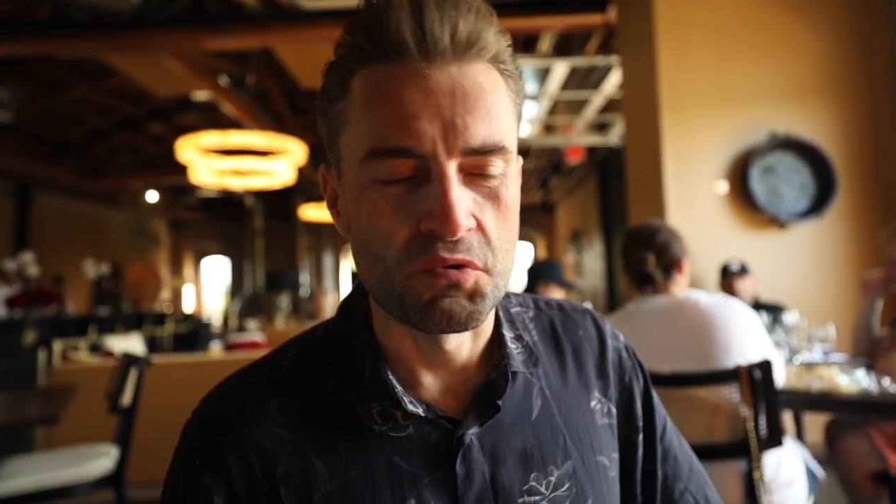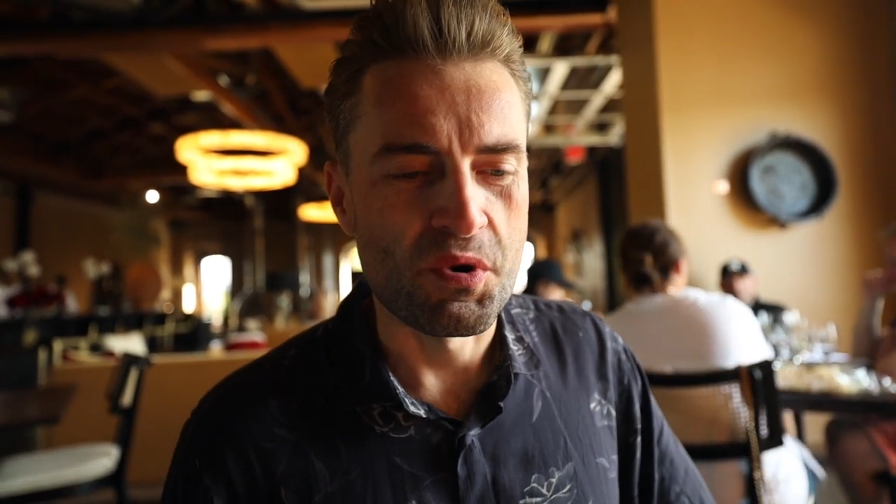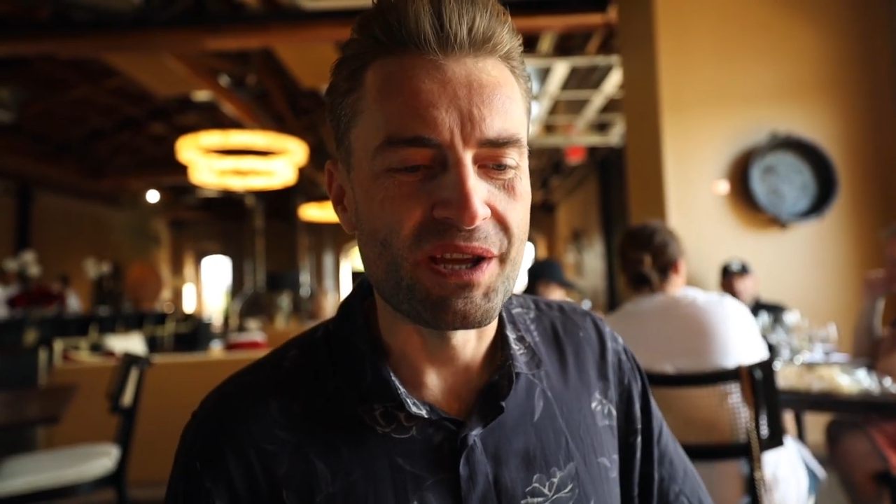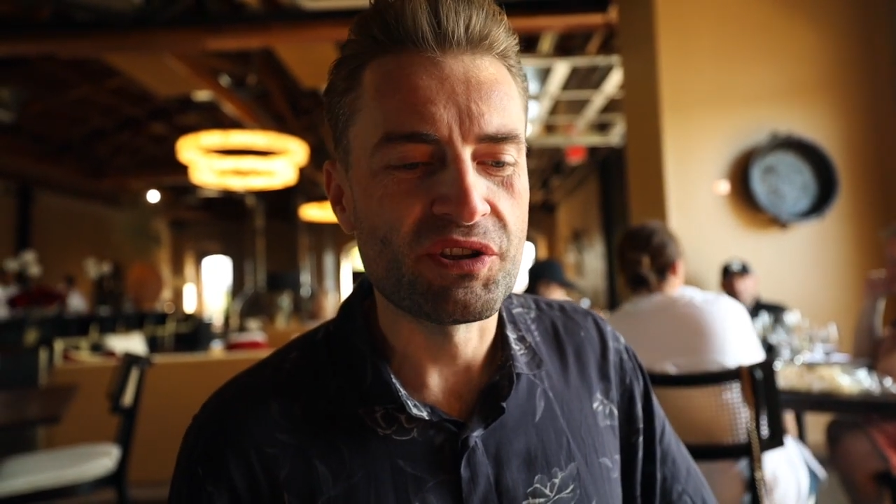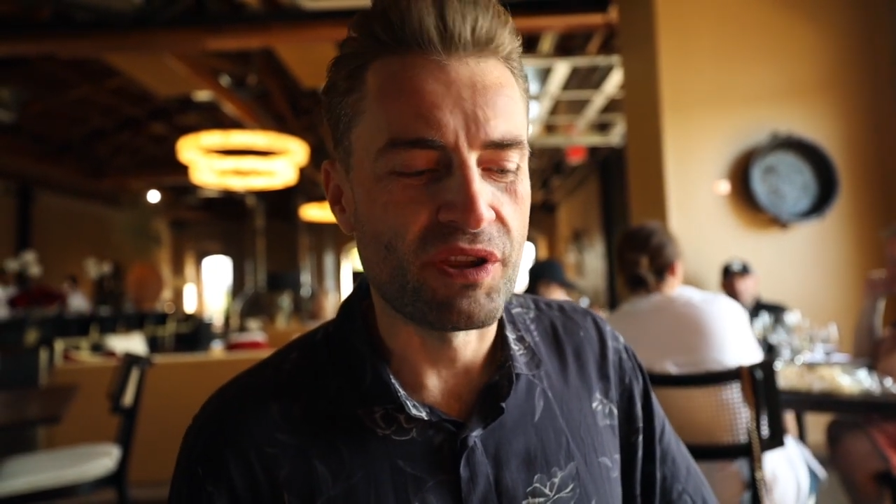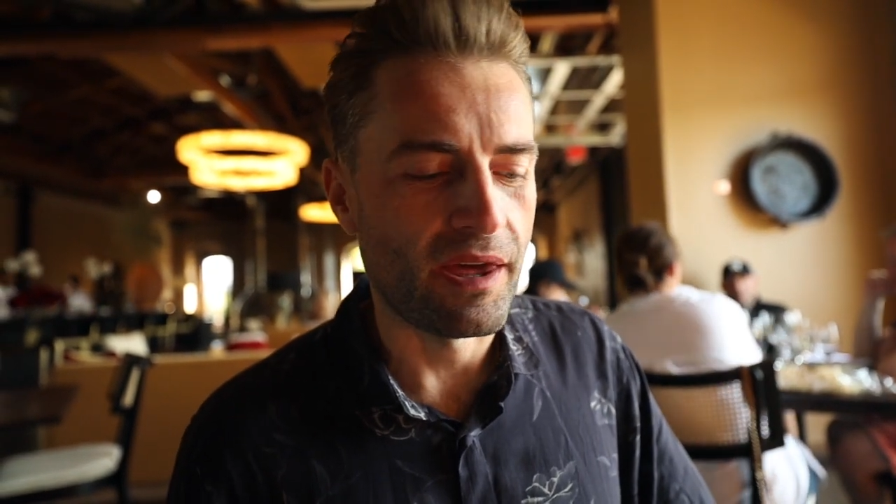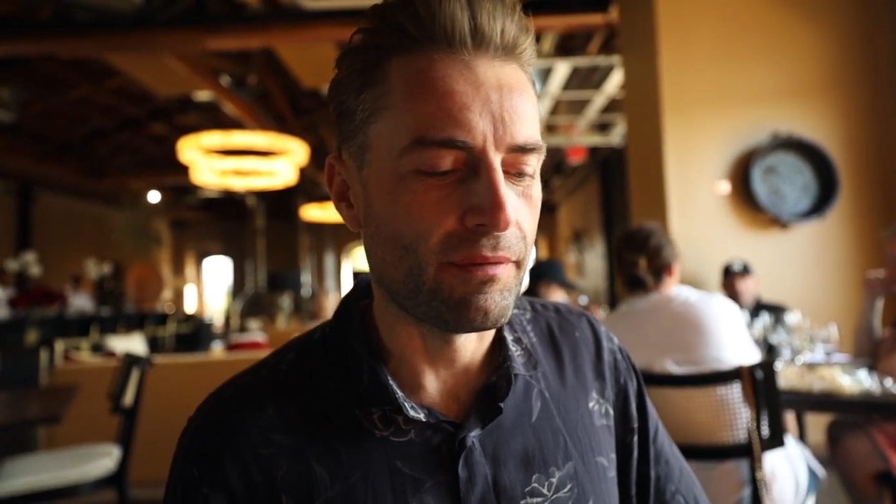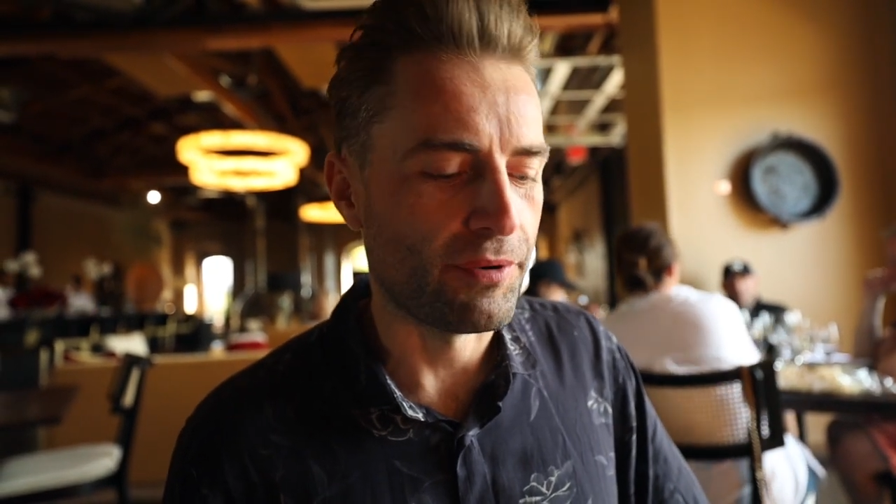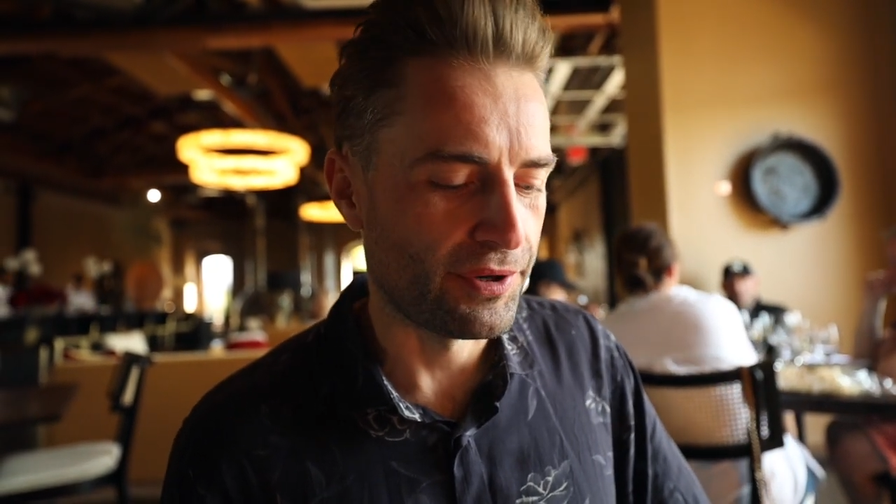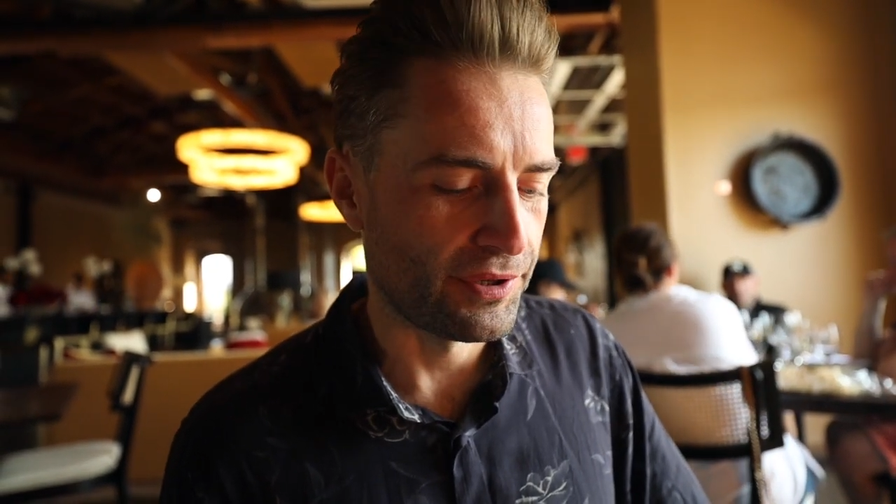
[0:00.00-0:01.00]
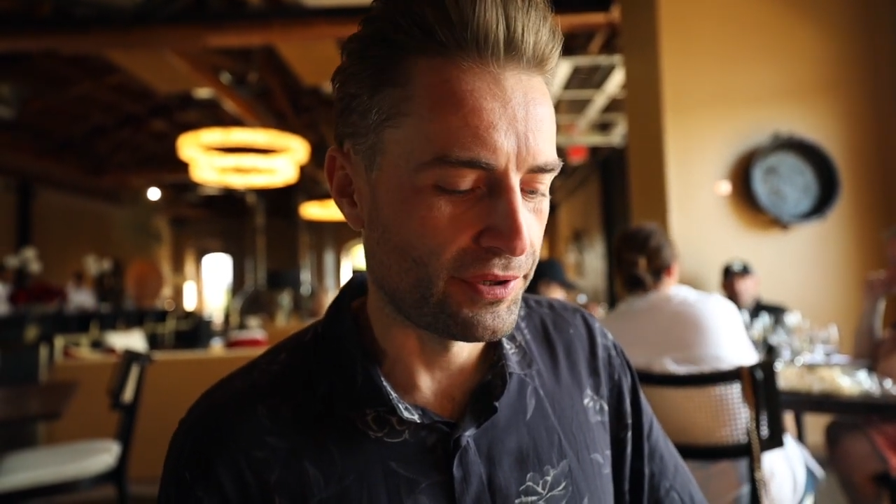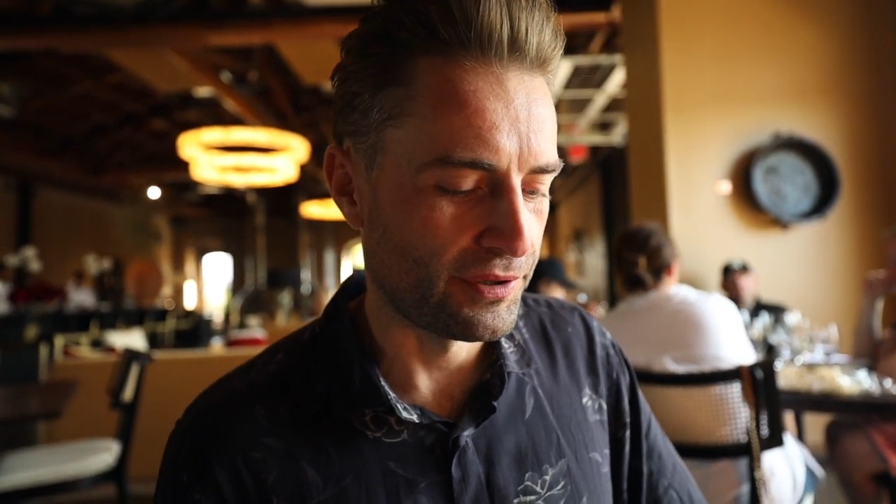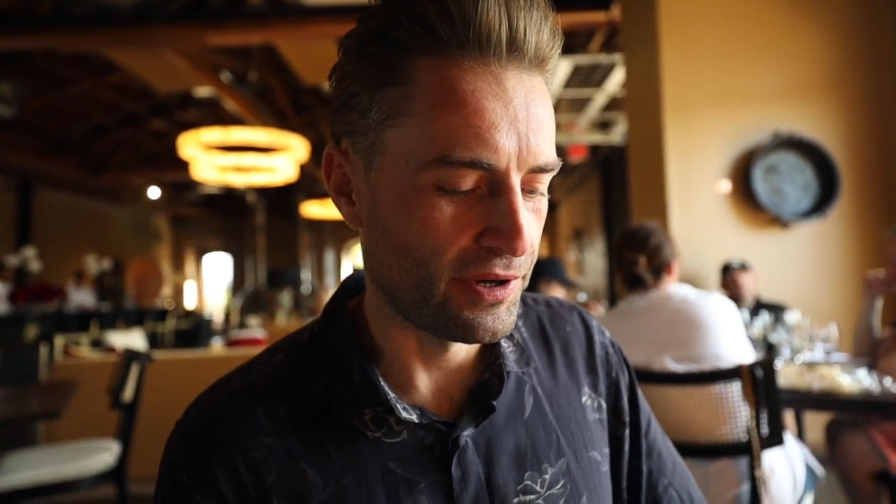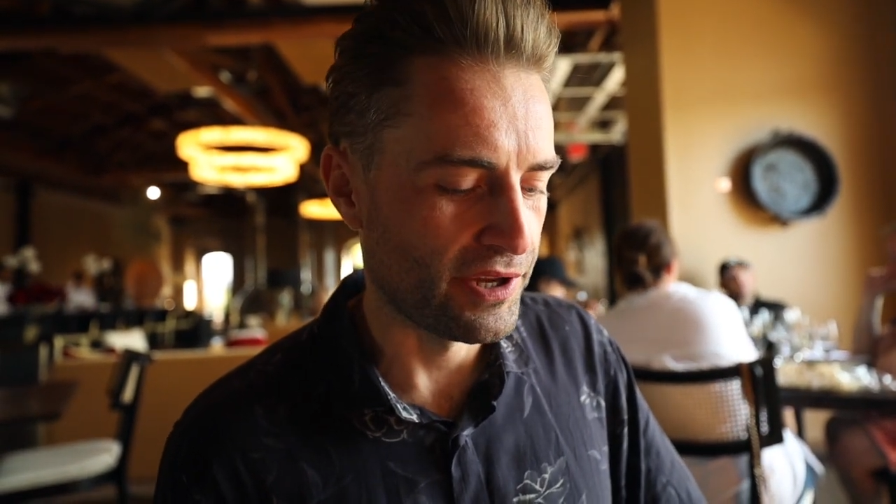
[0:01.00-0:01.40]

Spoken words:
red caviar